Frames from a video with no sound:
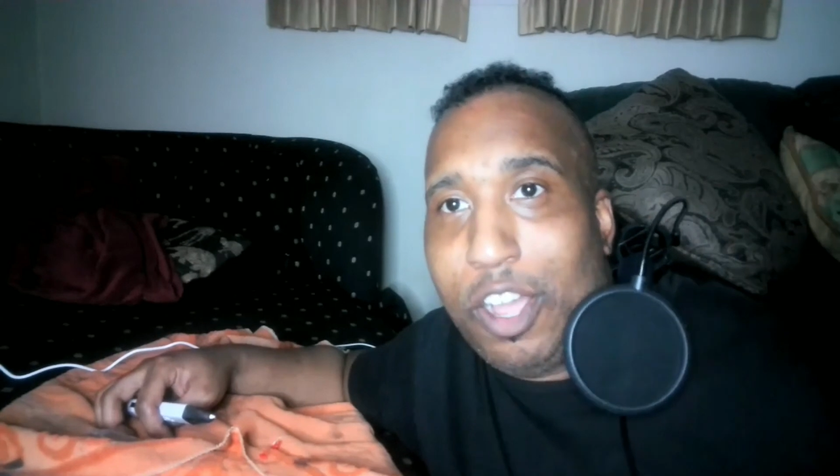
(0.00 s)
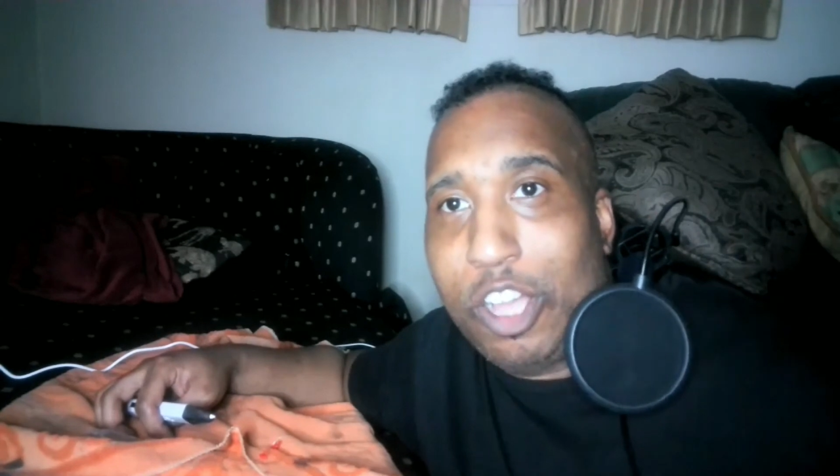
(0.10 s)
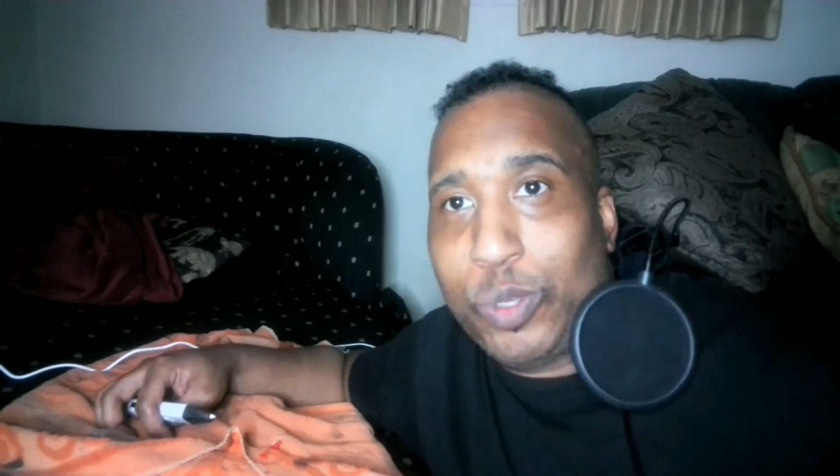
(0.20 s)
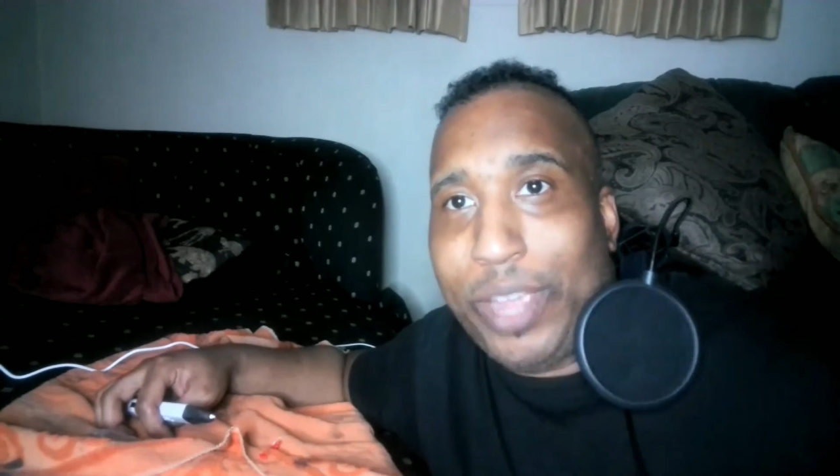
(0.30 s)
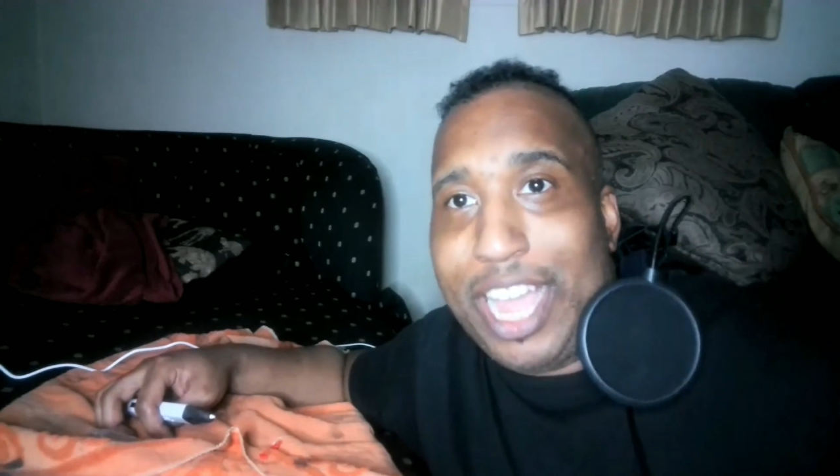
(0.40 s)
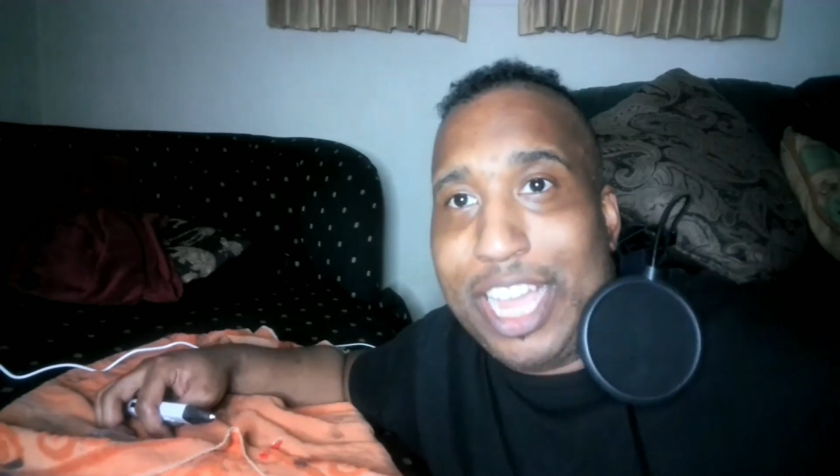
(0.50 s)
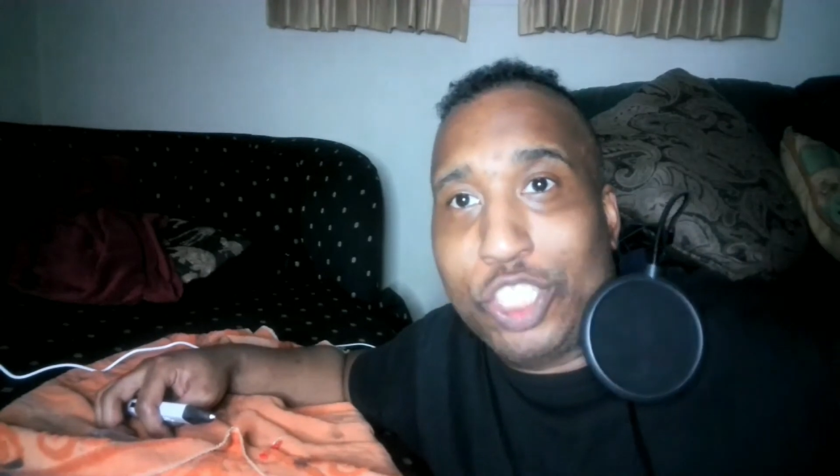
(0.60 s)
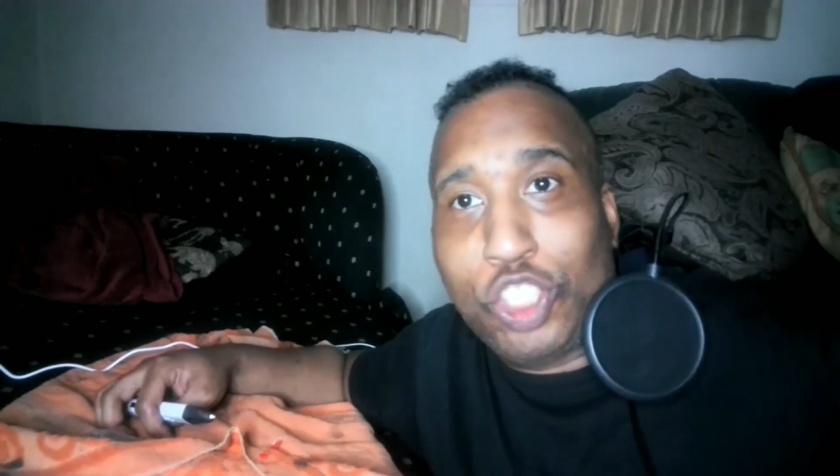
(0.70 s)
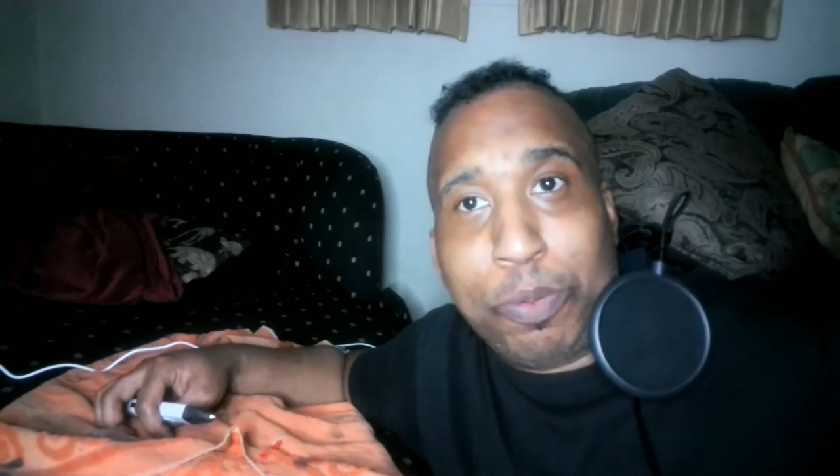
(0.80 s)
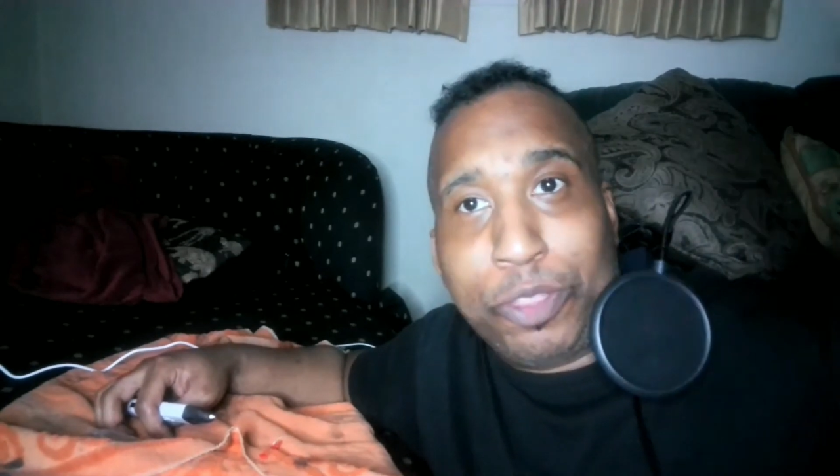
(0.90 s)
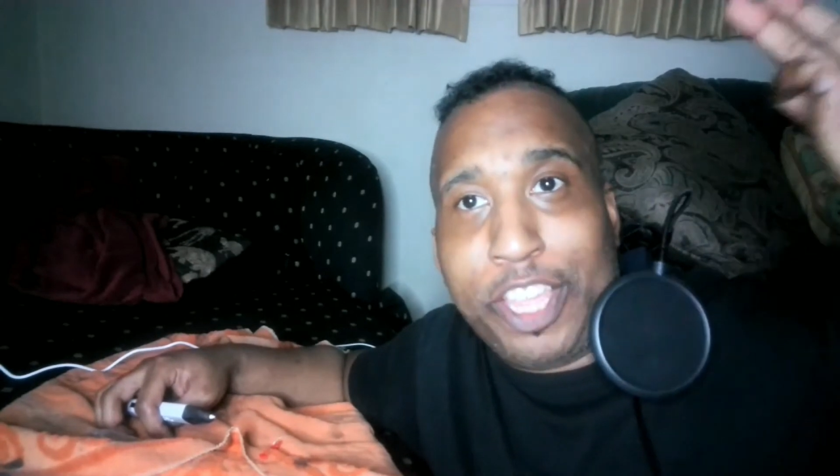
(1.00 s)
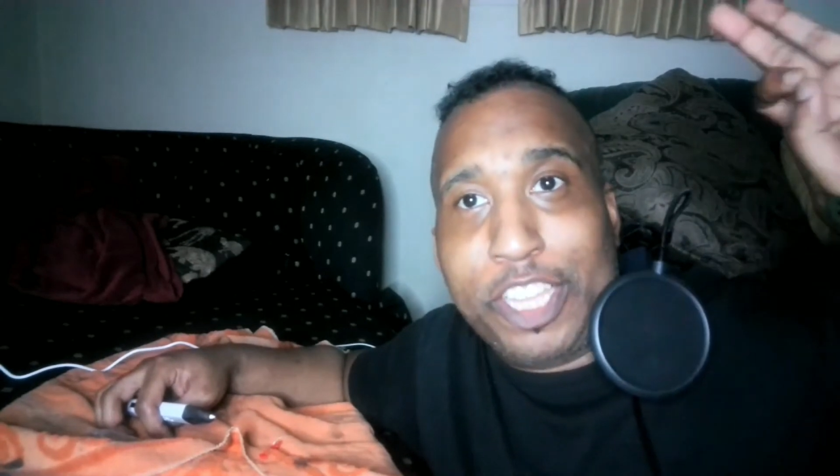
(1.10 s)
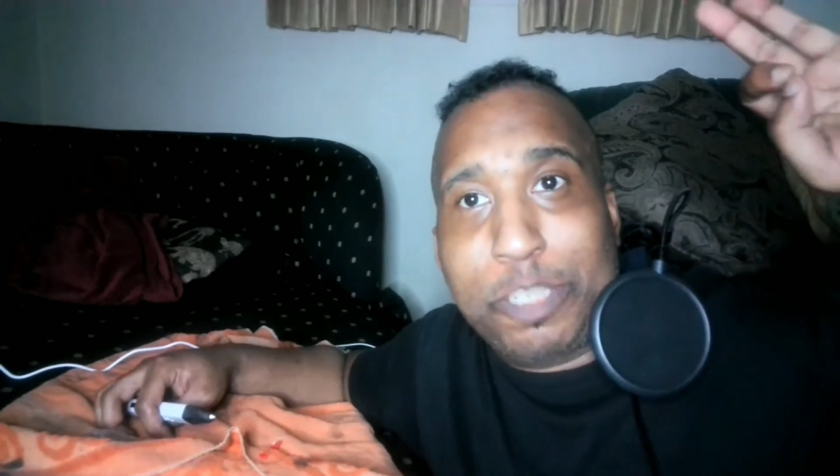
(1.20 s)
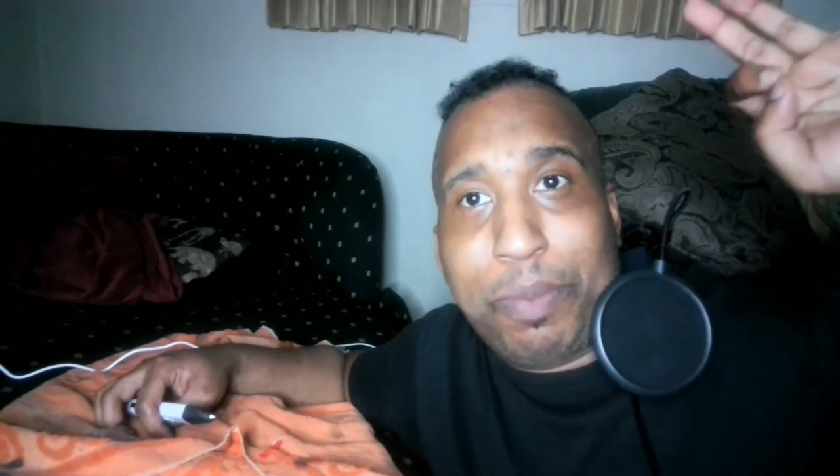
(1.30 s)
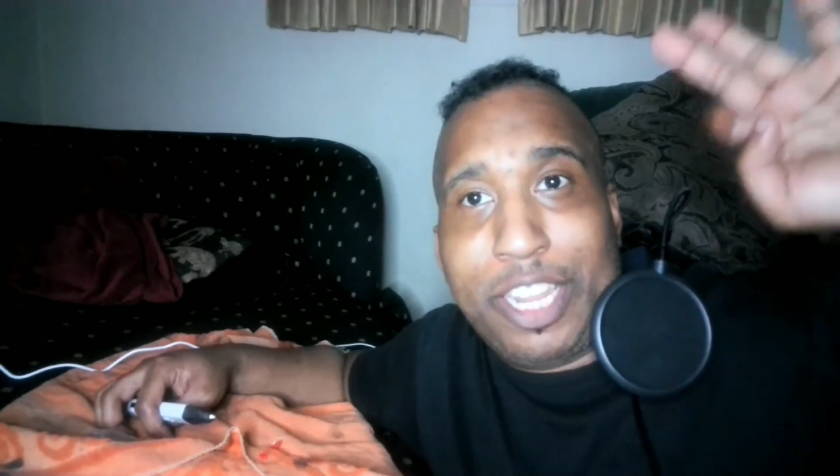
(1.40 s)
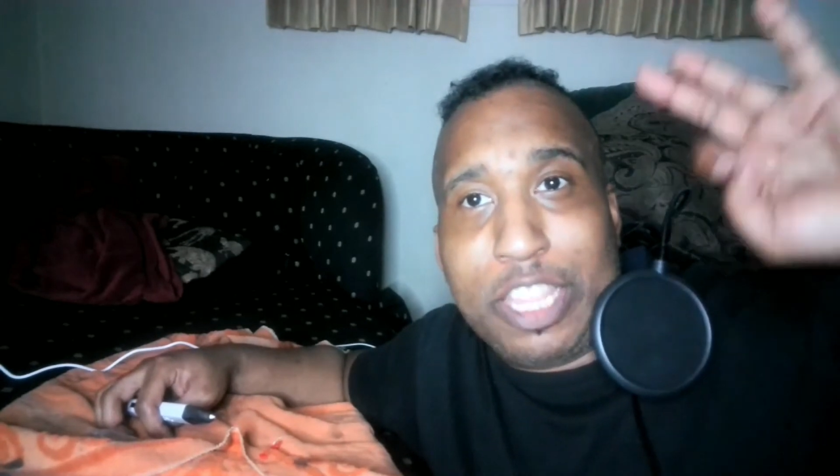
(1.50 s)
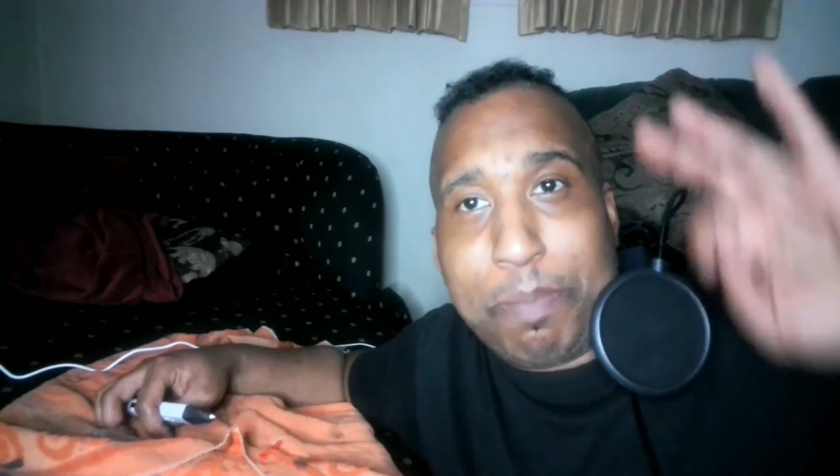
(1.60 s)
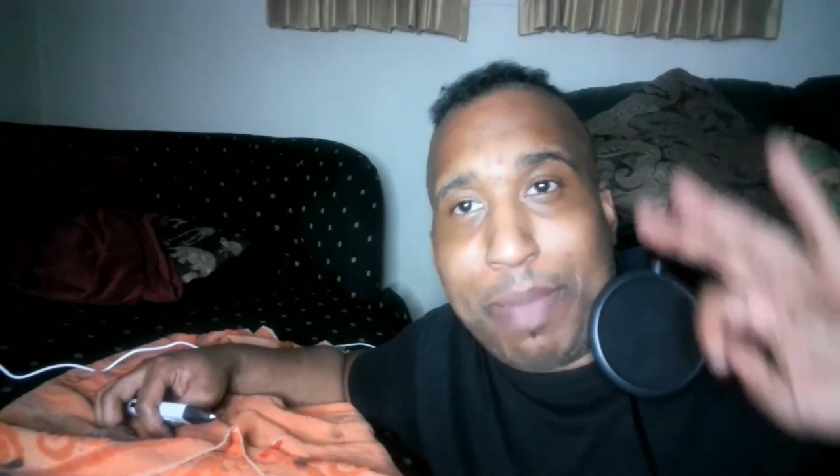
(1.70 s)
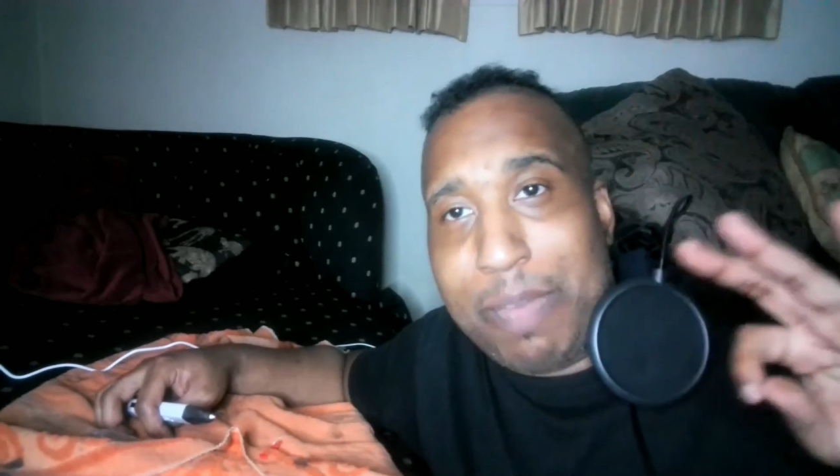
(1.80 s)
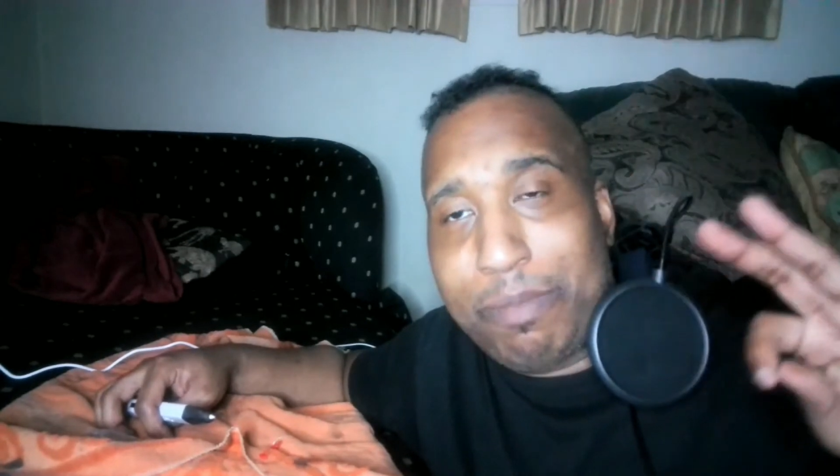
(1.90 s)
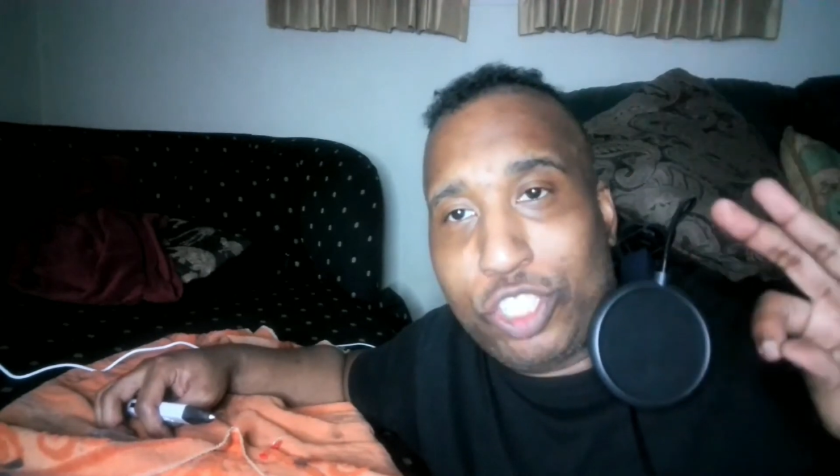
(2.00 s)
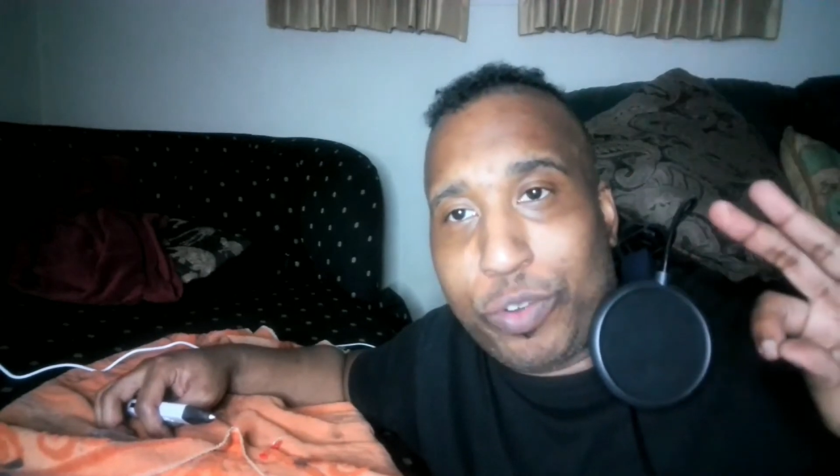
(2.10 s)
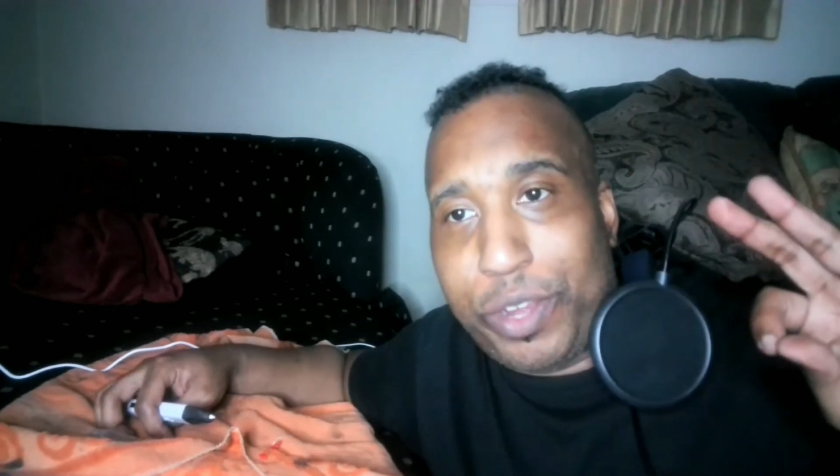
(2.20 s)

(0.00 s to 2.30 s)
Also, I got a super thanks button at the bottom of the